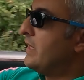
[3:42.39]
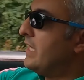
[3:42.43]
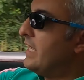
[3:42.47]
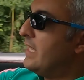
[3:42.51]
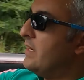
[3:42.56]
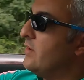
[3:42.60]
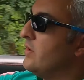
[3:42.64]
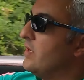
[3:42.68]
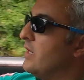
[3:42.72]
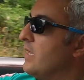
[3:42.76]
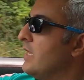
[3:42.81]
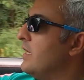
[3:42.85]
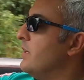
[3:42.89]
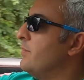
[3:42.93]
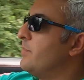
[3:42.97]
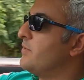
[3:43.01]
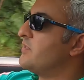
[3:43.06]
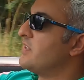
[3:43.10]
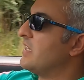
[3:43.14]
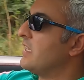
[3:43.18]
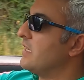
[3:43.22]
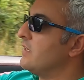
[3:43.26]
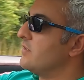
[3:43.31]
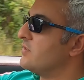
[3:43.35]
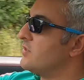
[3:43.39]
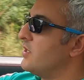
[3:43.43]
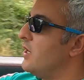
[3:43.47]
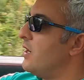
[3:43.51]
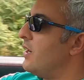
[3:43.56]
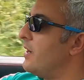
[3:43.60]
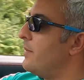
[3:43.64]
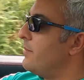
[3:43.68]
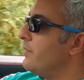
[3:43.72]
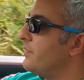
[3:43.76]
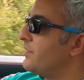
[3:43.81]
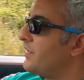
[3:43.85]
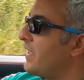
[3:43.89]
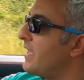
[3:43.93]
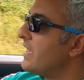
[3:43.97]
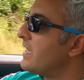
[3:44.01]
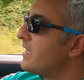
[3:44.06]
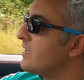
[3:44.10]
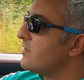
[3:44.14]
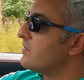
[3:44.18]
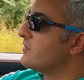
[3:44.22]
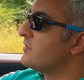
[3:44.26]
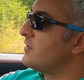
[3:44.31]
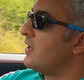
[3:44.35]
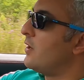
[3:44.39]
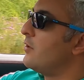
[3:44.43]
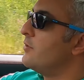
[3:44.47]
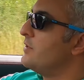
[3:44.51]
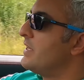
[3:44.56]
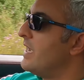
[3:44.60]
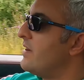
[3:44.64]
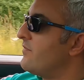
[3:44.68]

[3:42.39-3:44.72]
in a particular time, they can slow